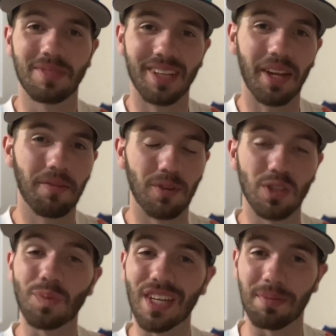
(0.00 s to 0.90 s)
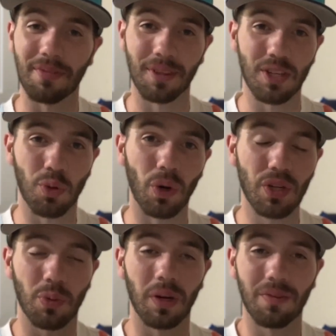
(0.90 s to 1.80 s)
10 first baseman for the
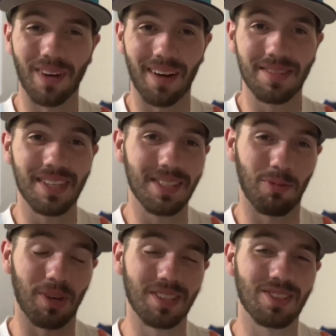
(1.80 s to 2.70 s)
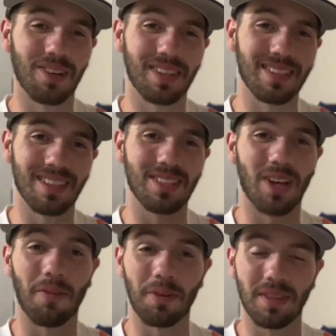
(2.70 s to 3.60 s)
2025 season. We're going to start this list
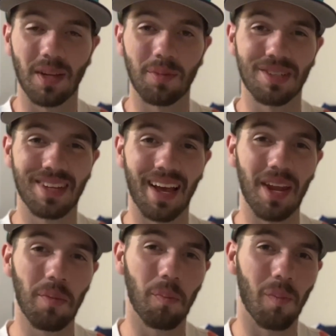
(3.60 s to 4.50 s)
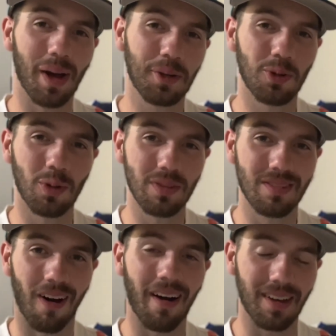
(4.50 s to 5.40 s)
off with number 10, Michael
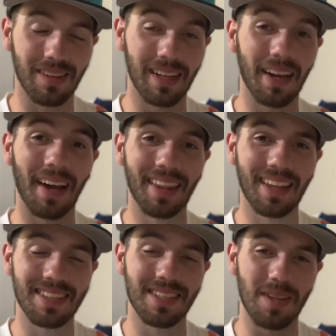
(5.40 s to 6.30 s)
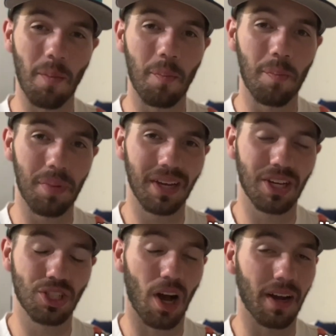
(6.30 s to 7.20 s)
Toglia. And this is a
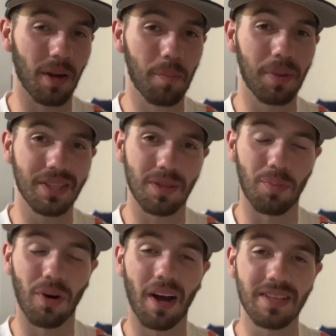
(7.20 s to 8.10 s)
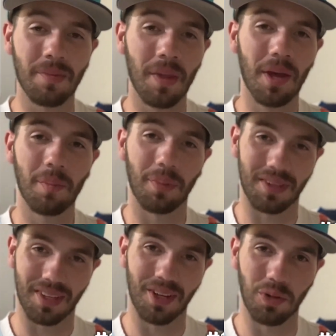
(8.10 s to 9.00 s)
big shock and a big surprise,
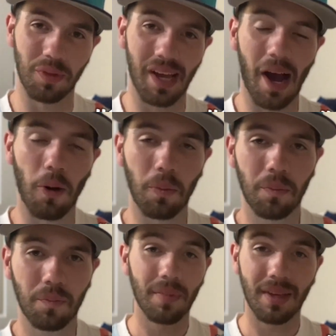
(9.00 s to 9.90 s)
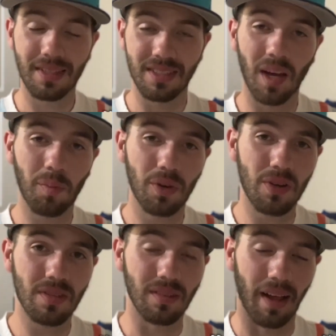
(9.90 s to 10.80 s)
but hear me out. His
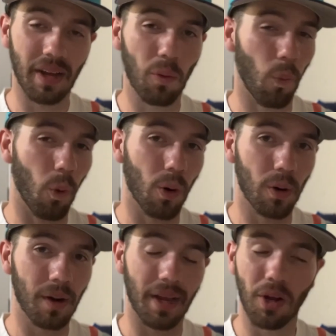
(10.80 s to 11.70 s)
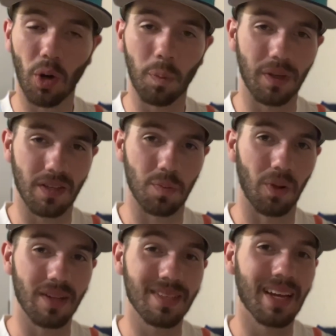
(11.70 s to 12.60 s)
numbers like WAR and OPS
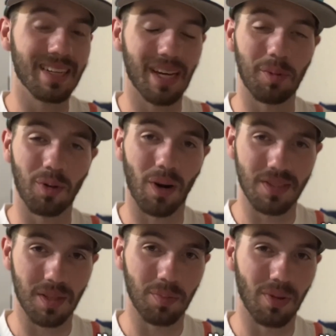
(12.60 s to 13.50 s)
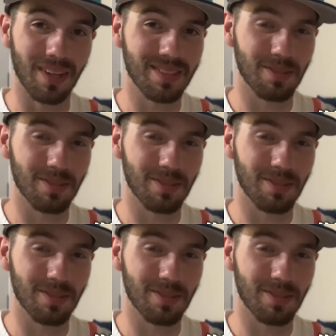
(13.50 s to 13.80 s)
plus and WRC plus